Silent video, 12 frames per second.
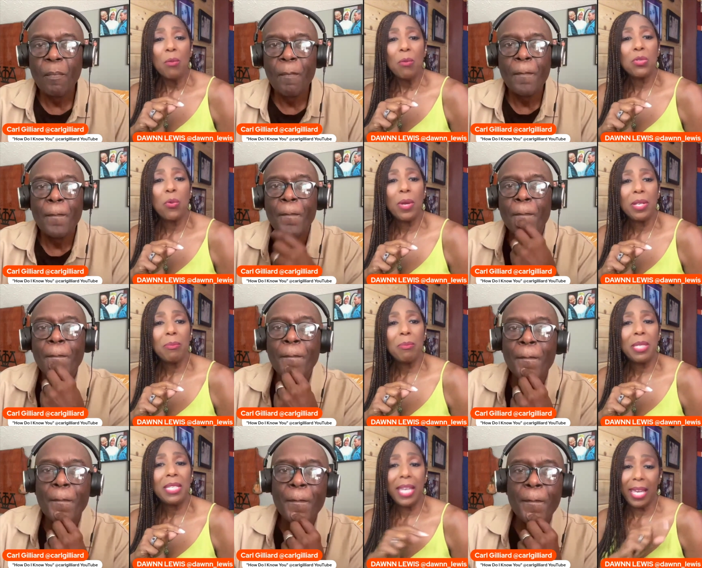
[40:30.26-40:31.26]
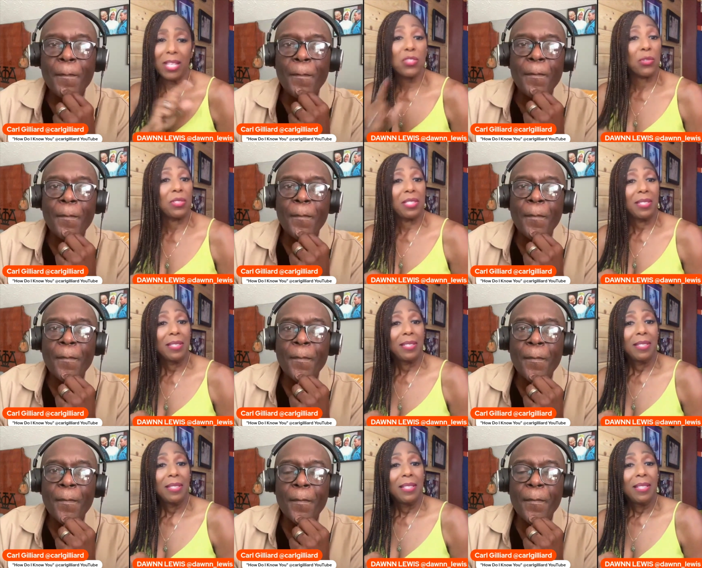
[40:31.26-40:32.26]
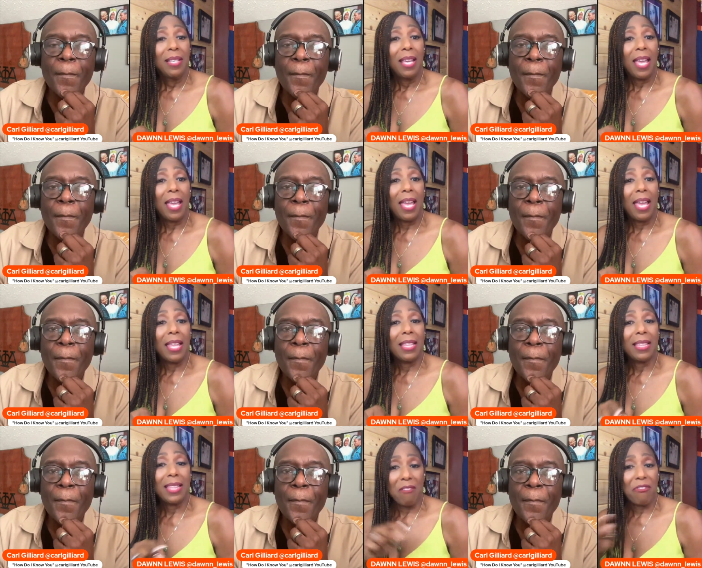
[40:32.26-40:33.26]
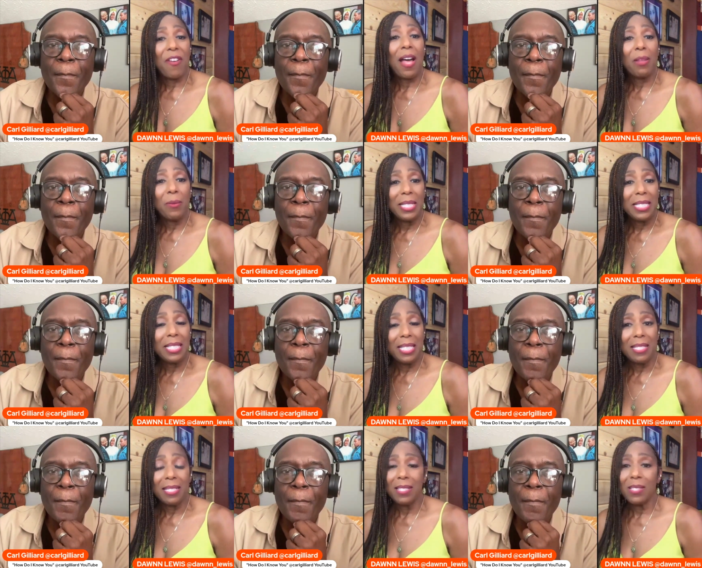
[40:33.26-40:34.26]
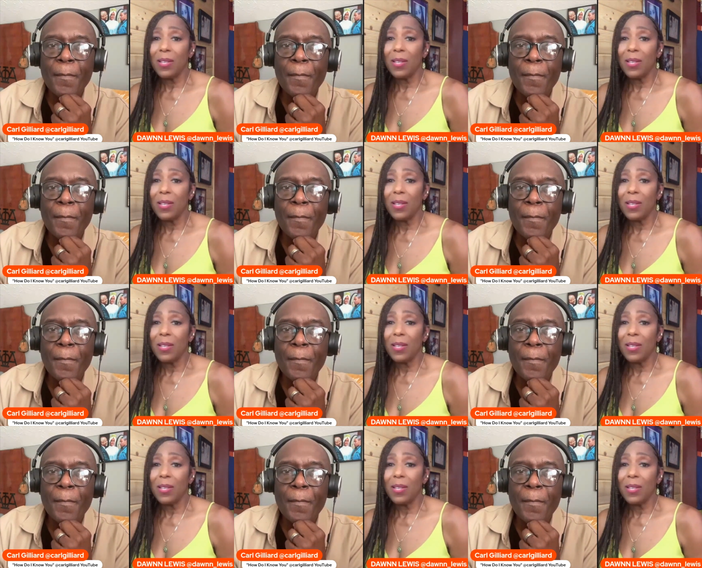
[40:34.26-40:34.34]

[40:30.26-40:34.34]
Speaker 1: was going to be canceled mm-hmm. that following season. So